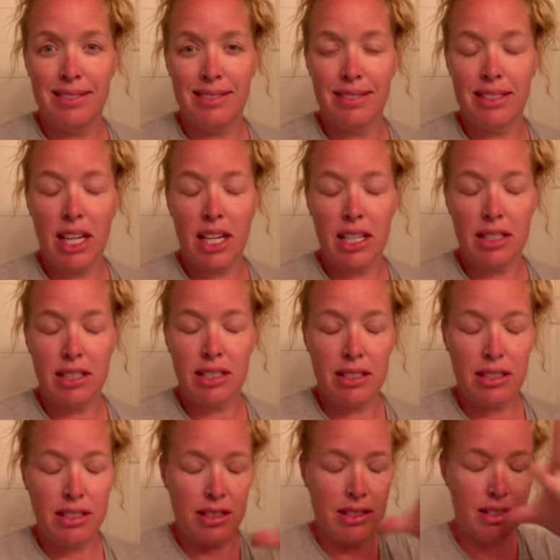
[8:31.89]

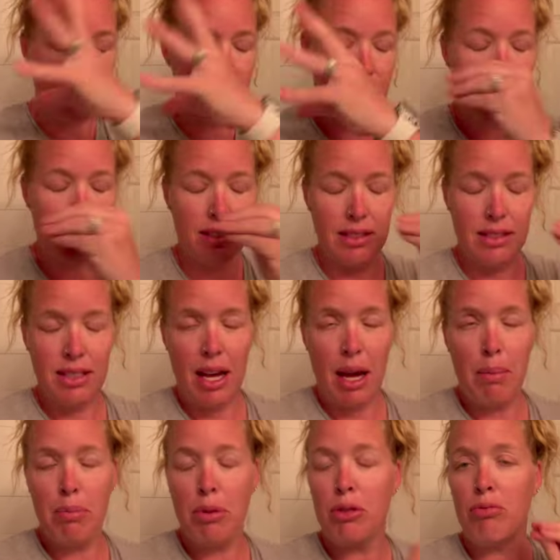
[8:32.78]
Yes.
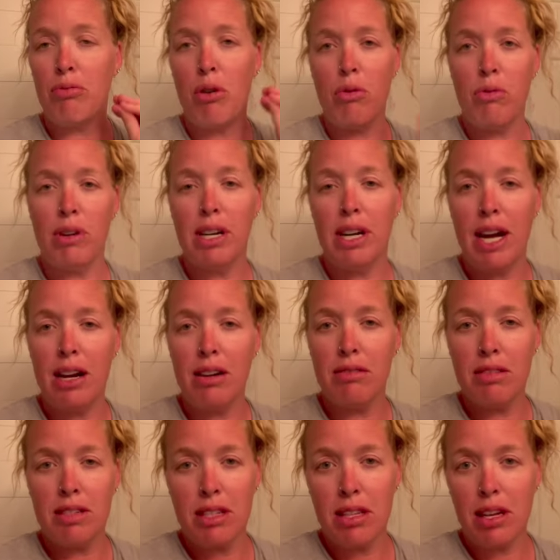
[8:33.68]
I'm throwing it out
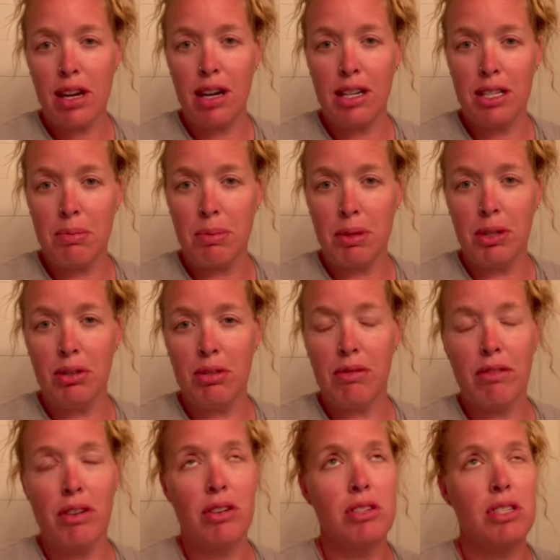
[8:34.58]
into the cosmic
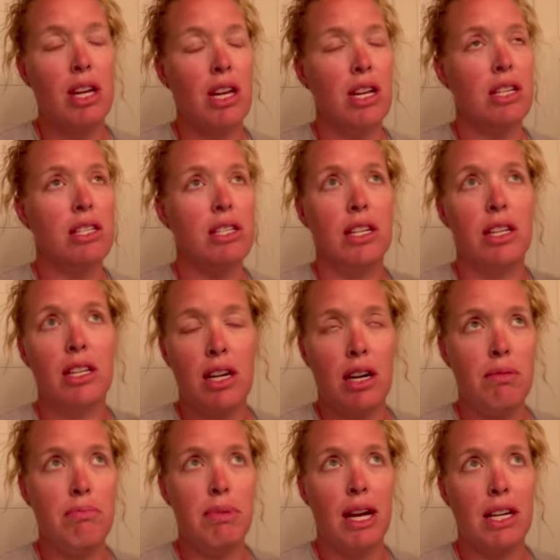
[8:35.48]
universe, and it's going to
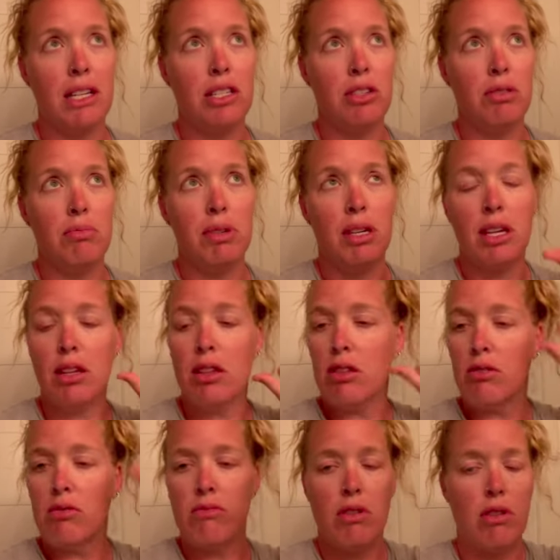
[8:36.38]
come back to me.
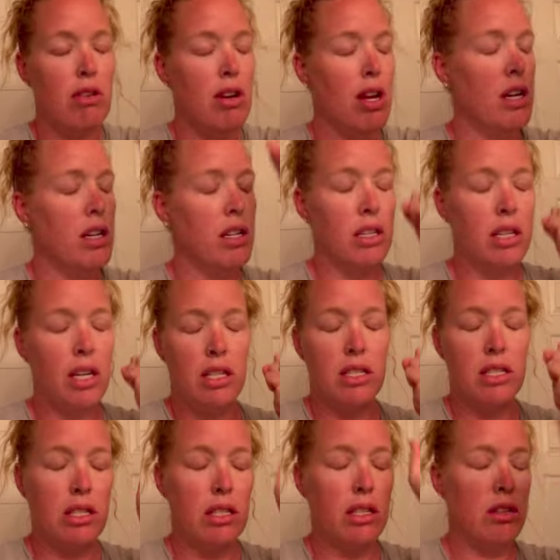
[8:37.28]

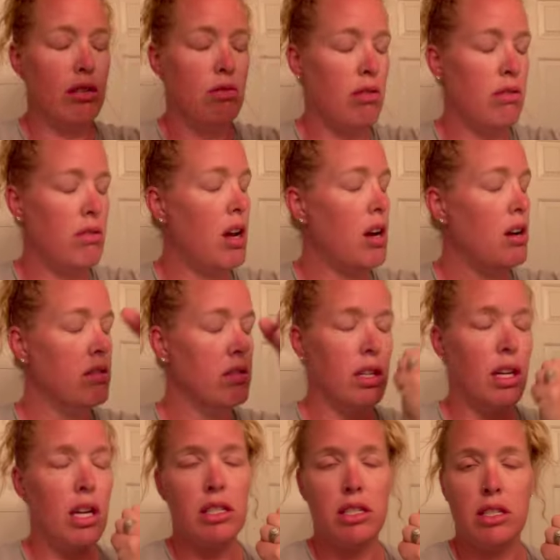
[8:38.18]
Catch it. Throw it out.
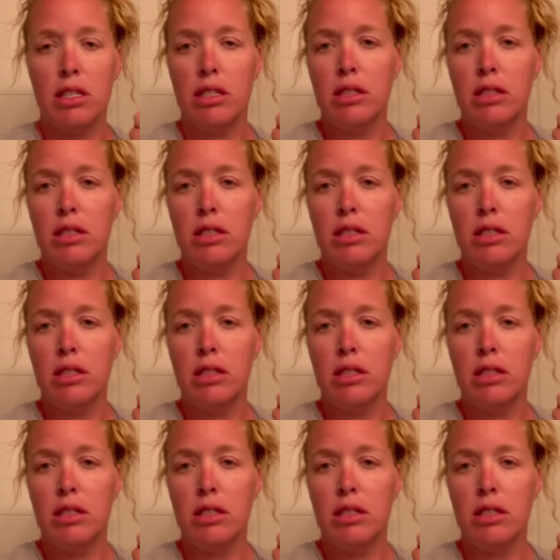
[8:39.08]
Catch